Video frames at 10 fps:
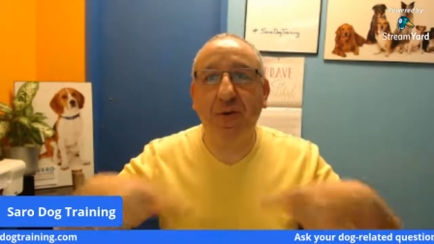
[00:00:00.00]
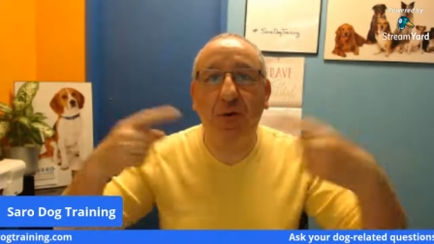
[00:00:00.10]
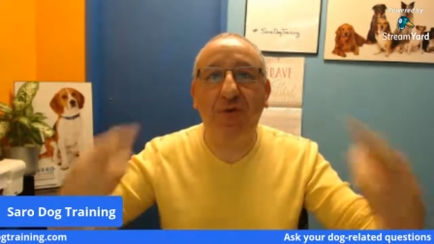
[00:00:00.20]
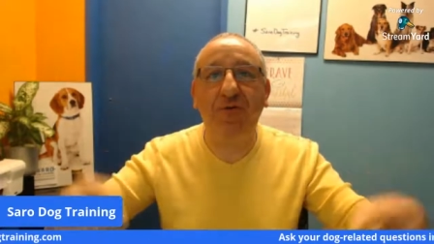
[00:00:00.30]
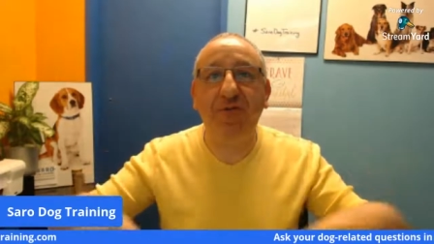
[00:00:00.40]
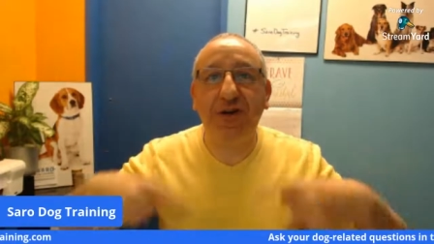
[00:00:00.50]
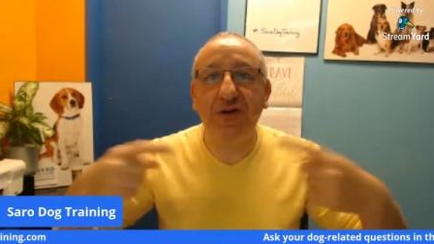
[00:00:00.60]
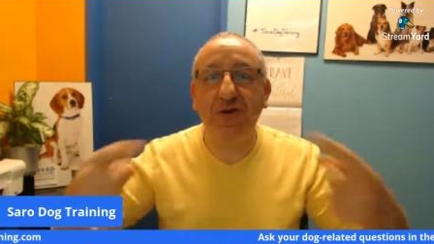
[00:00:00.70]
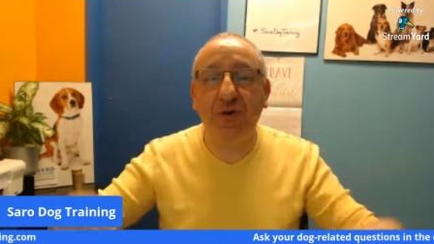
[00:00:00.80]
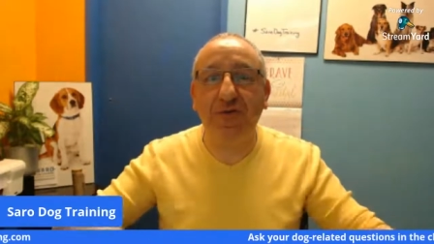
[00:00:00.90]
over
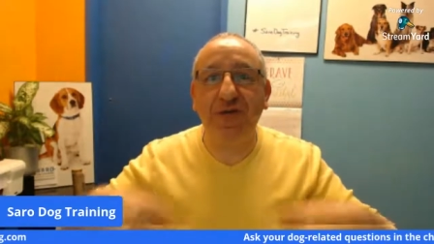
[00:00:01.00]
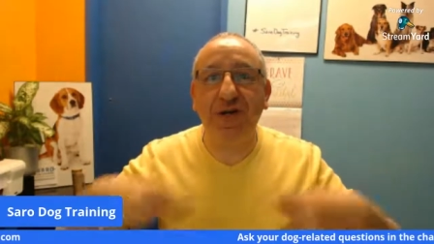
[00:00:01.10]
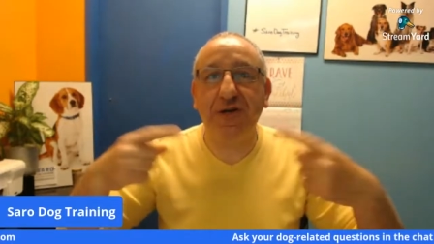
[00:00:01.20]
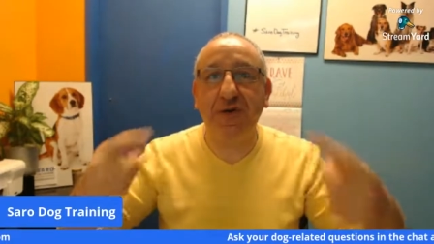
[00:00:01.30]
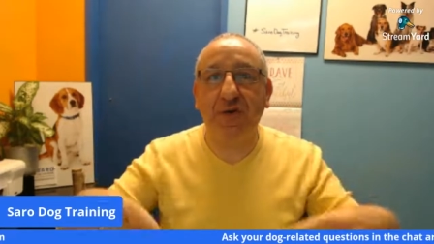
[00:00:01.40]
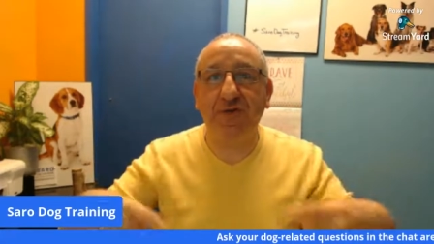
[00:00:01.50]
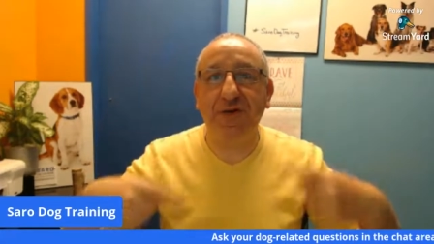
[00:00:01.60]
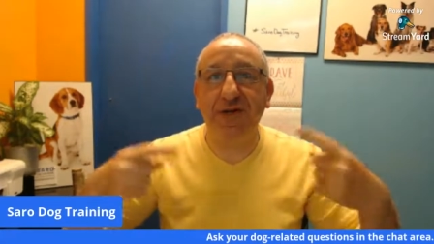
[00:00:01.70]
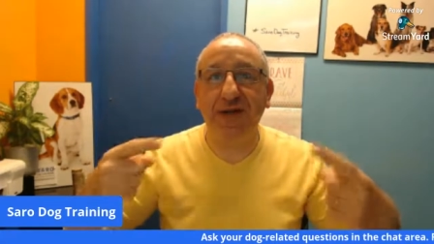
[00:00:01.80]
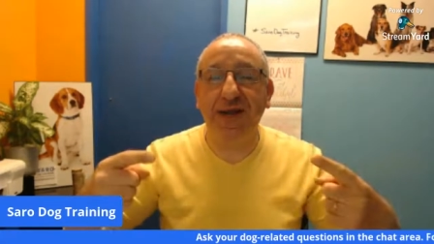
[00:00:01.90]
and over and over
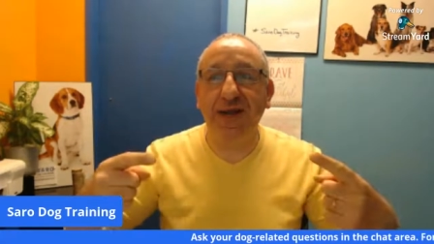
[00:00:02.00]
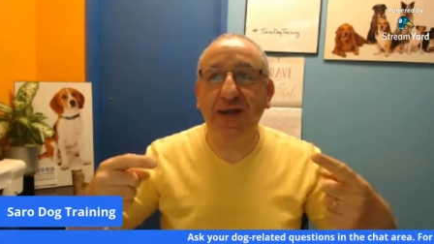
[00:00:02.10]
again.